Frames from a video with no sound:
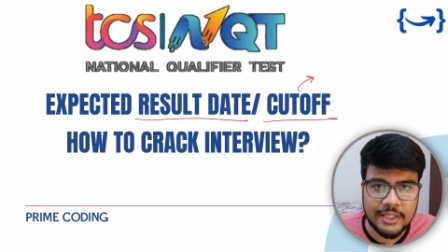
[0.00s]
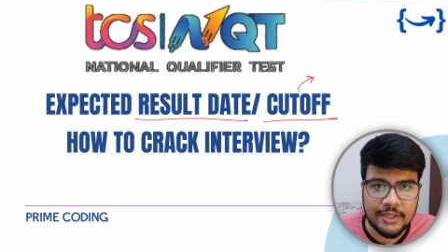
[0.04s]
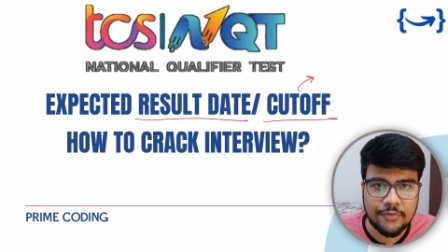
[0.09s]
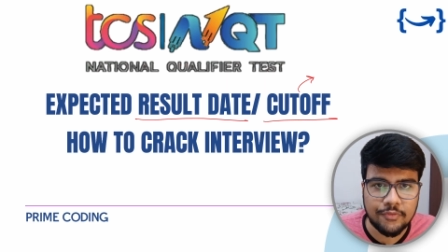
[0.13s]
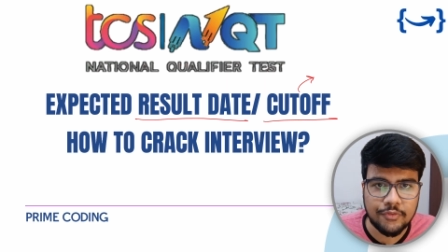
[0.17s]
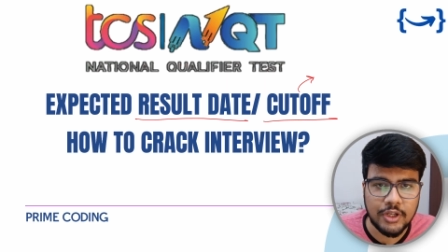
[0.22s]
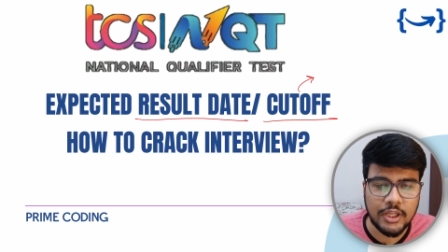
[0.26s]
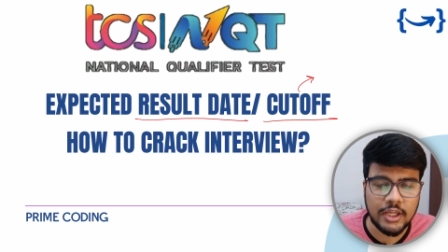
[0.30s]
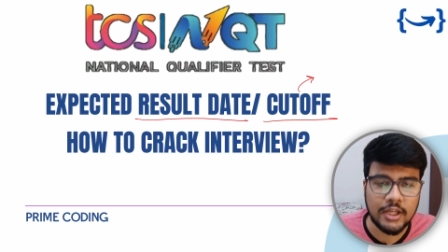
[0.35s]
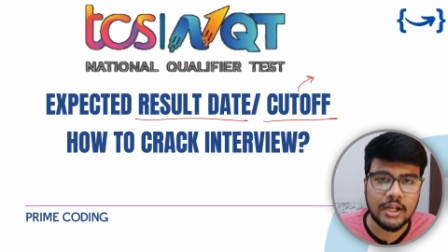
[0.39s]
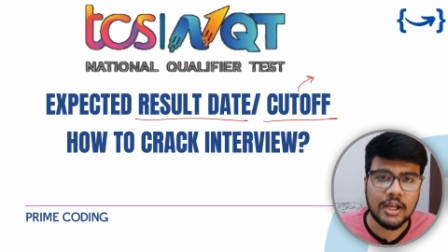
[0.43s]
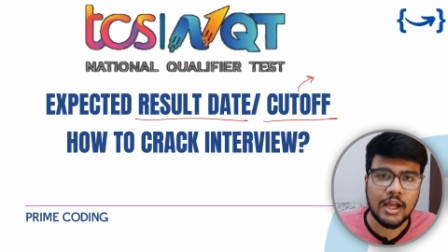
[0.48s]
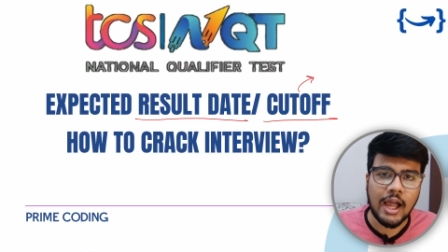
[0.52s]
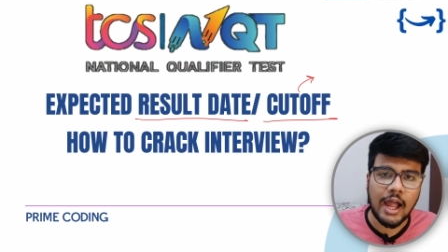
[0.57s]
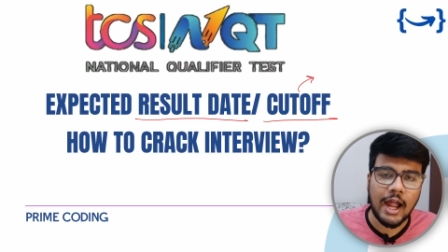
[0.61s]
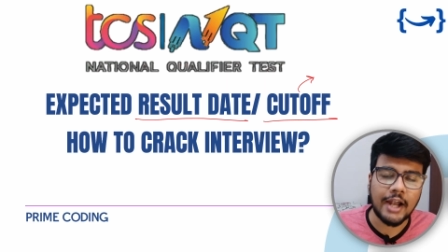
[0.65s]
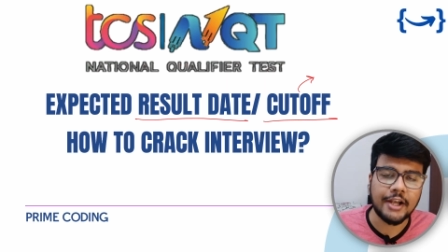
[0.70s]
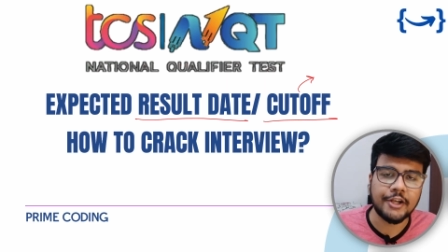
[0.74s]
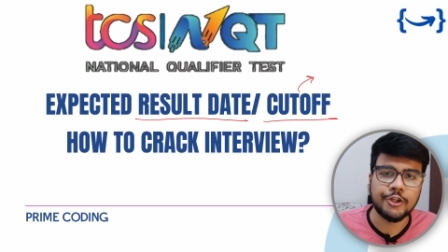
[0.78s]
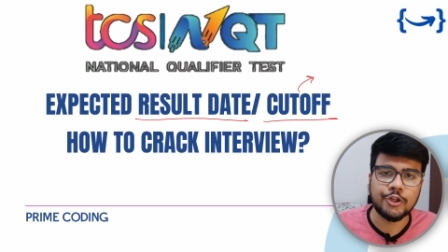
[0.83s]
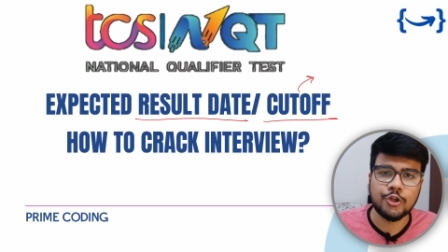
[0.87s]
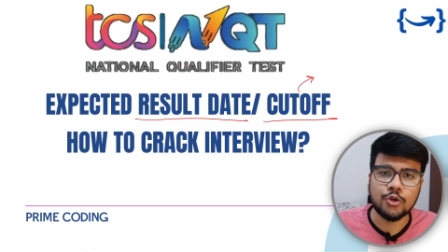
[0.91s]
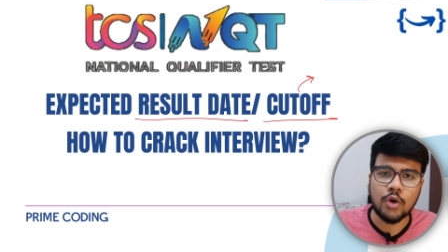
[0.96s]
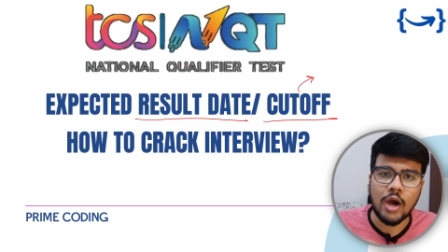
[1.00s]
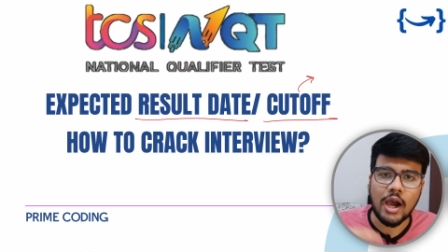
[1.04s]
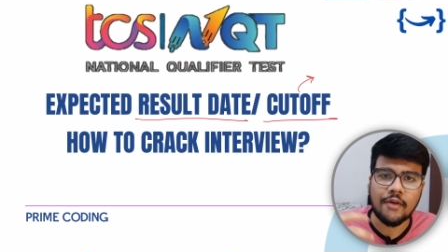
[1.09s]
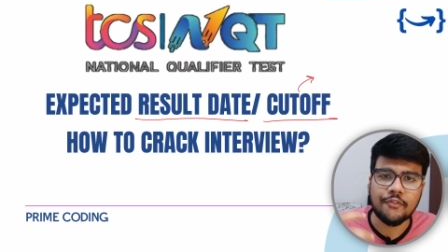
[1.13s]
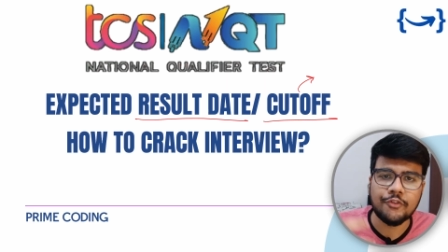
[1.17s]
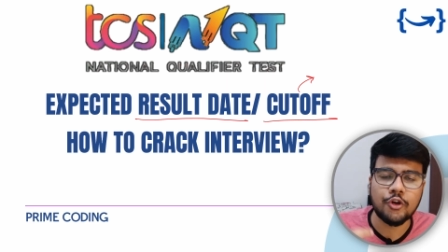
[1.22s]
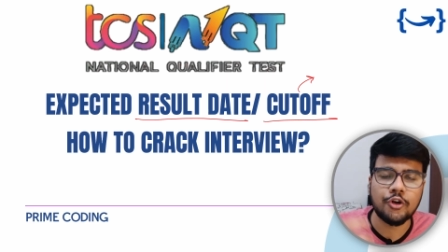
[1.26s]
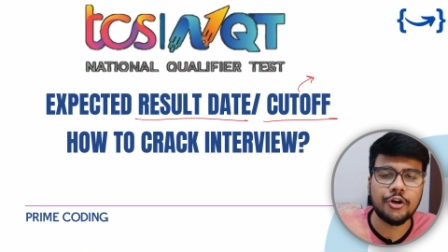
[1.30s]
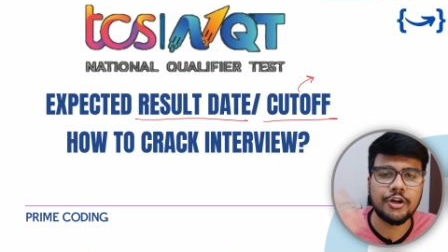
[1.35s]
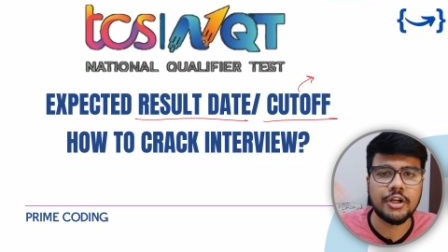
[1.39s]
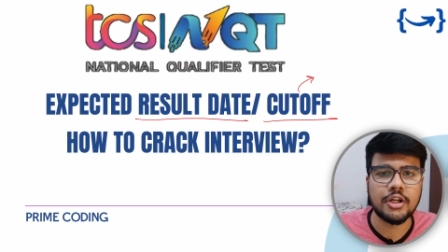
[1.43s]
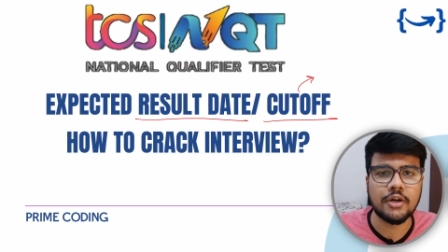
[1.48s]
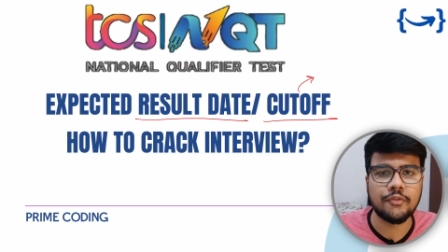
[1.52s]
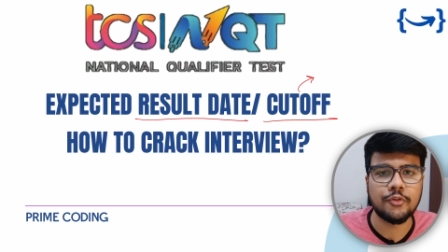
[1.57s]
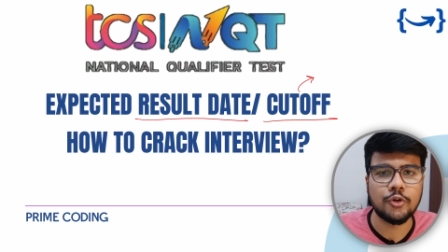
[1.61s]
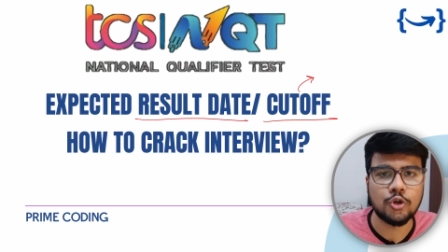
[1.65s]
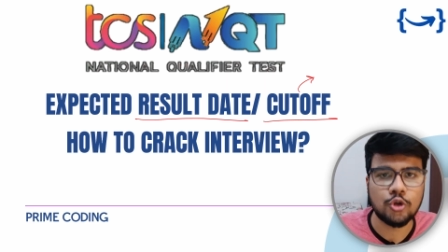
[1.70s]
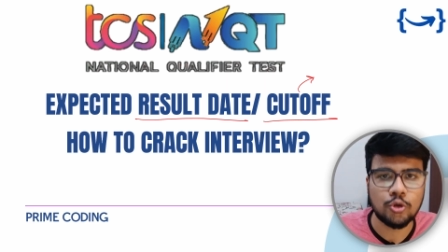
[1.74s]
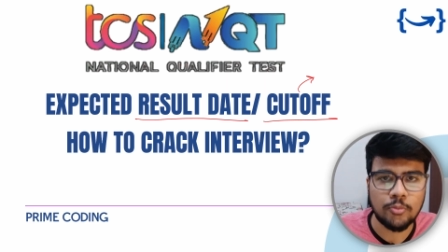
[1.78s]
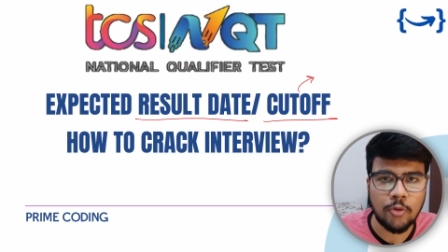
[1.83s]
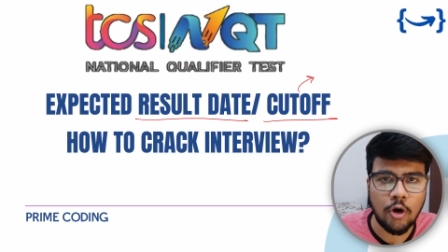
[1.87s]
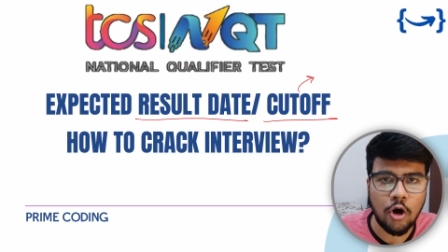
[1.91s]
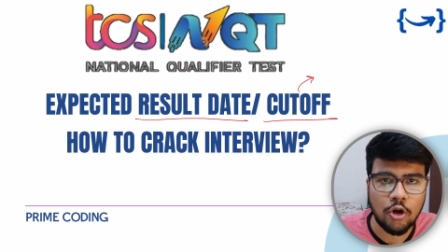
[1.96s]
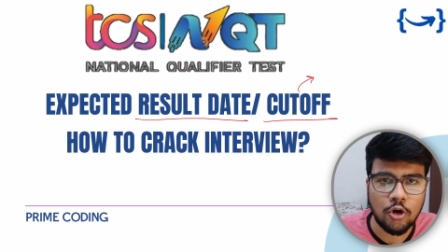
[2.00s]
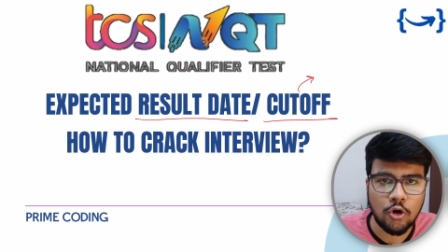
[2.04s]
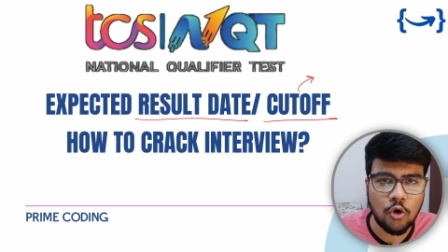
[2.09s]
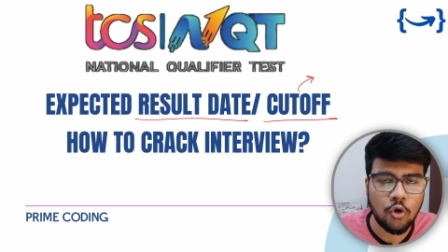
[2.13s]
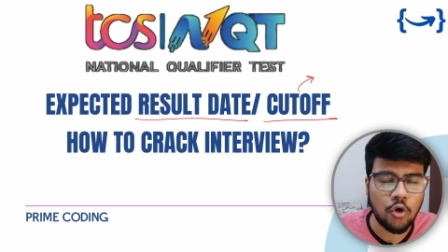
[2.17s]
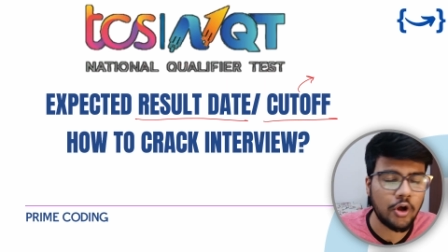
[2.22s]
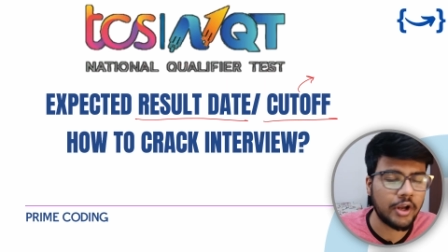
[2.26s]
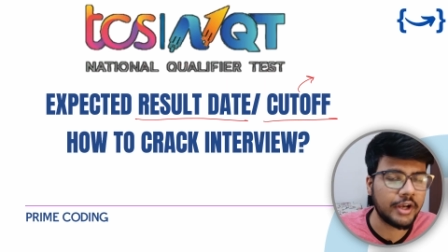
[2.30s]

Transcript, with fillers: evening and you have your interview tomorrow,